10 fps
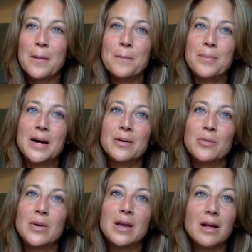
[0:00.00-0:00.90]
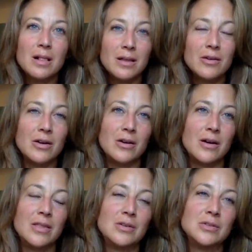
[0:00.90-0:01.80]
But we get clearer
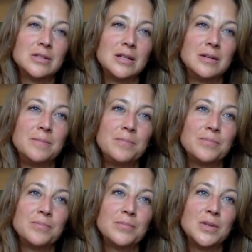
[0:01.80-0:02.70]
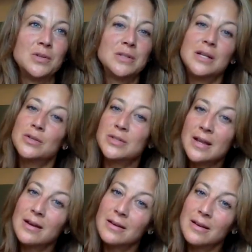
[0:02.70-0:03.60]
and there's an
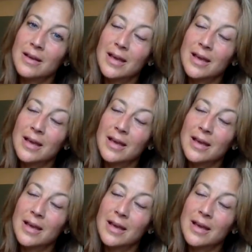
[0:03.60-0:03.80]
understanding.